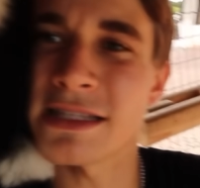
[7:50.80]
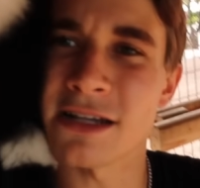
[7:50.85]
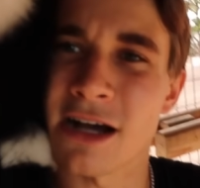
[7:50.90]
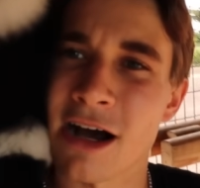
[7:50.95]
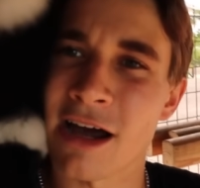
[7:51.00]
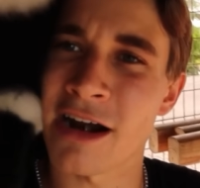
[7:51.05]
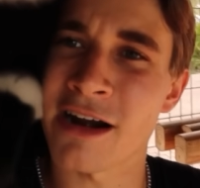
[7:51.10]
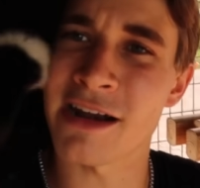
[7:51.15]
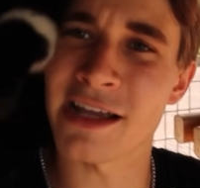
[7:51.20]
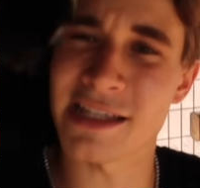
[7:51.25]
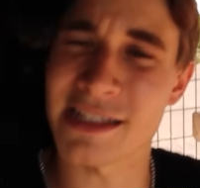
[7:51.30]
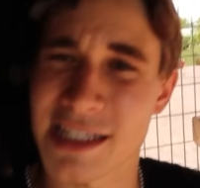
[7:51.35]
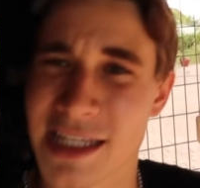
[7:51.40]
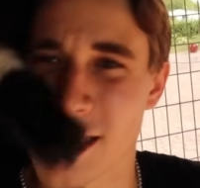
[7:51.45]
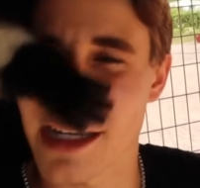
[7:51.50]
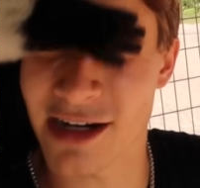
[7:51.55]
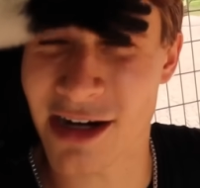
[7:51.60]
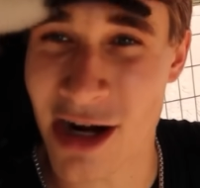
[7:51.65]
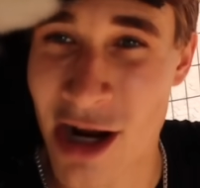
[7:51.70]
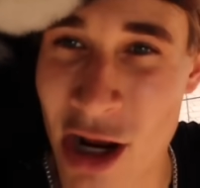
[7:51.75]
daughter is
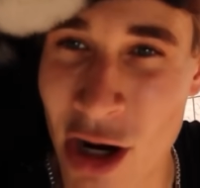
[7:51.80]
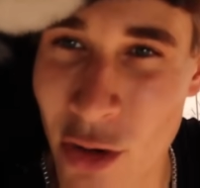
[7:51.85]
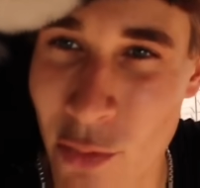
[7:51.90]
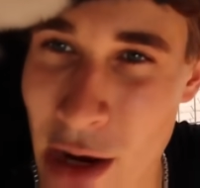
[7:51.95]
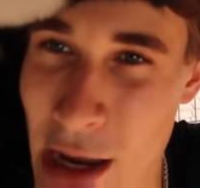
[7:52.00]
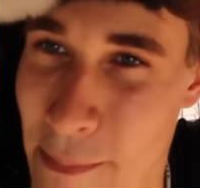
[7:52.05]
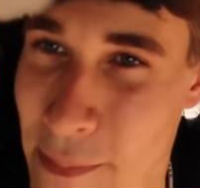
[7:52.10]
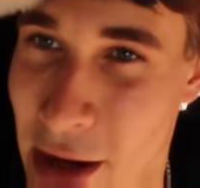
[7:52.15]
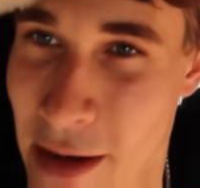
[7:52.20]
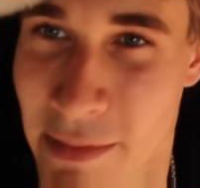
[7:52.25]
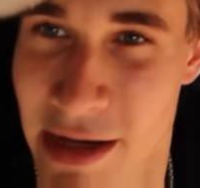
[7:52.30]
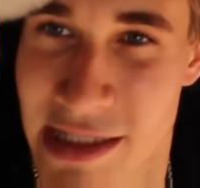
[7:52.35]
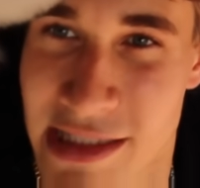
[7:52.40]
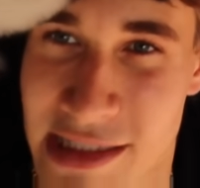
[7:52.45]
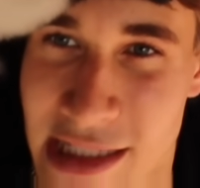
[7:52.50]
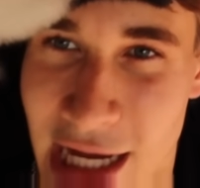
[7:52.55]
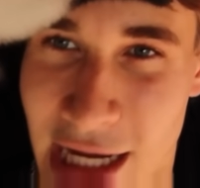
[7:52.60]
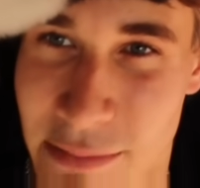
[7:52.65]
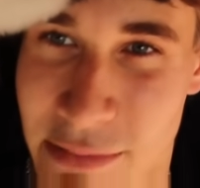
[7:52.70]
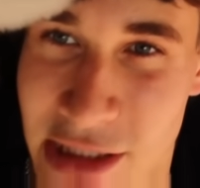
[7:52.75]
here right by my
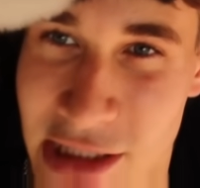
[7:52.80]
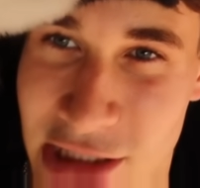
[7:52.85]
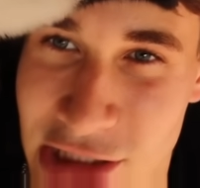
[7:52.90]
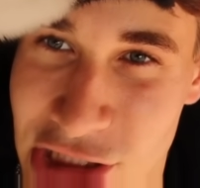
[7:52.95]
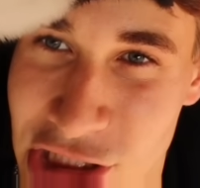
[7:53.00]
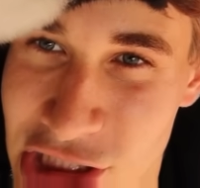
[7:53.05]
side because